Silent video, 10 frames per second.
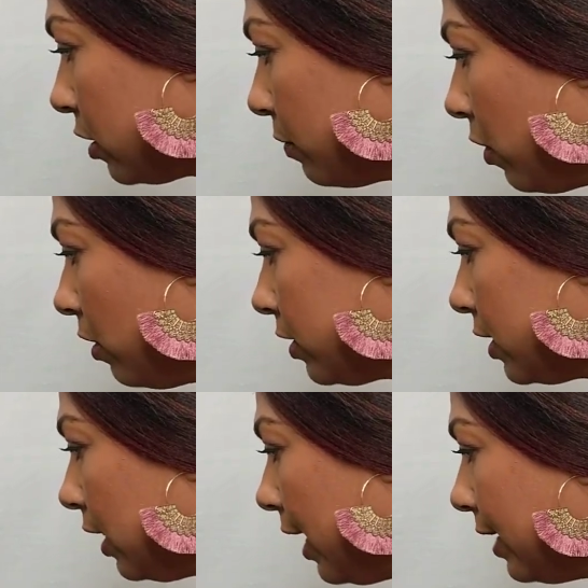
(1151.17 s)
a small
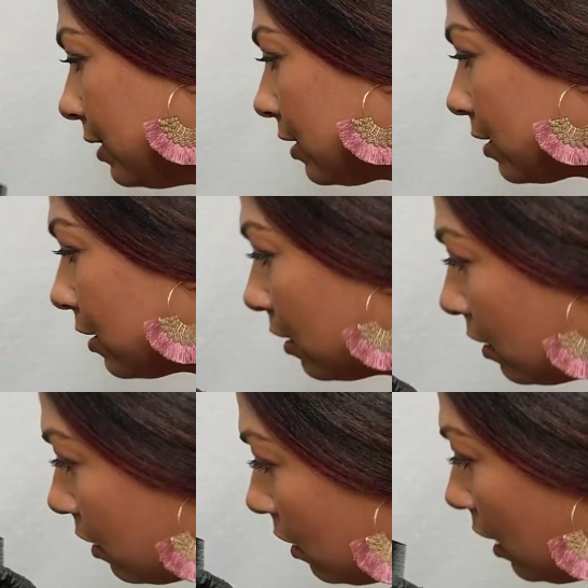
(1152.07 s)
slice
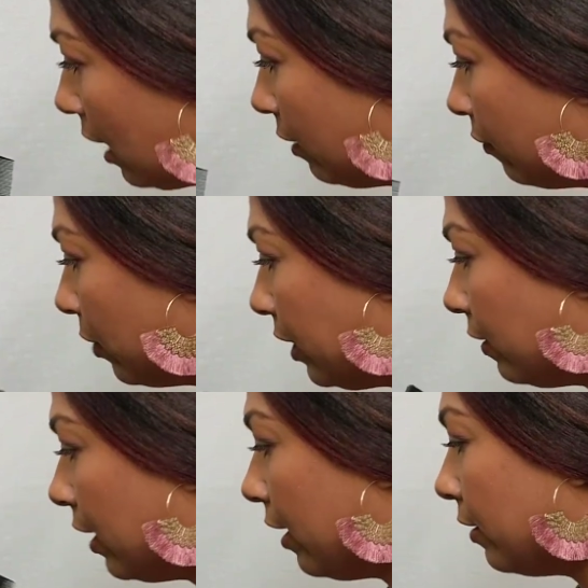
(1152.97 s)
and
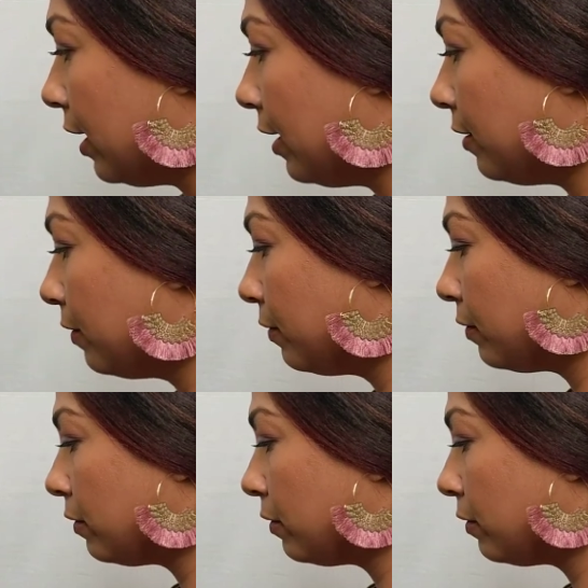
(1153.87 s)
avoiding the hairline.